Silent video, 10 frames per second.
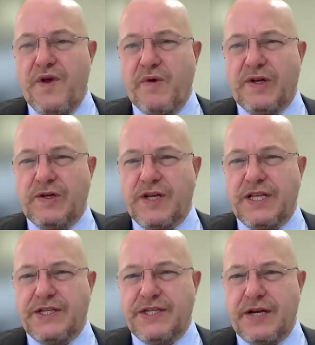We will
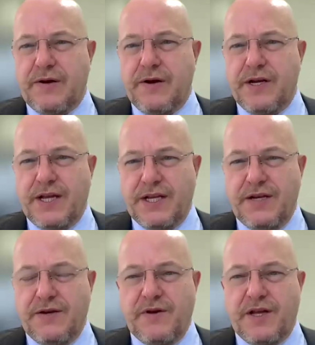consider and
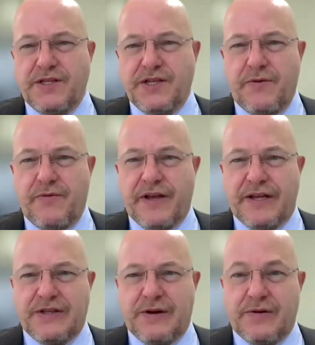continue to consider
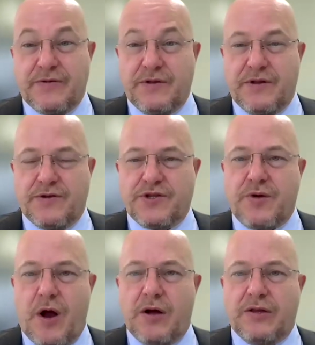things that are
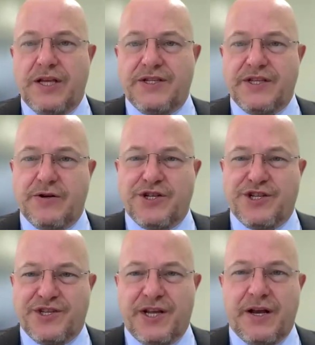strongly
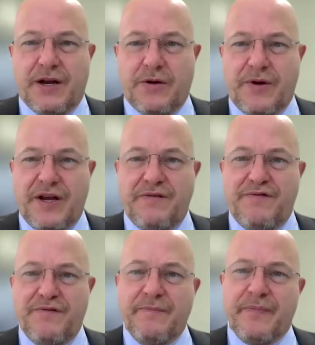synergistic and
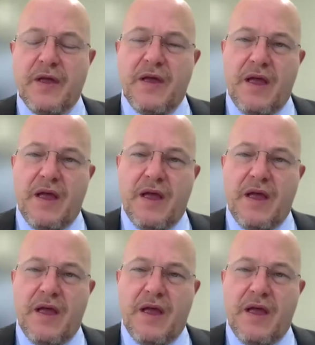accretive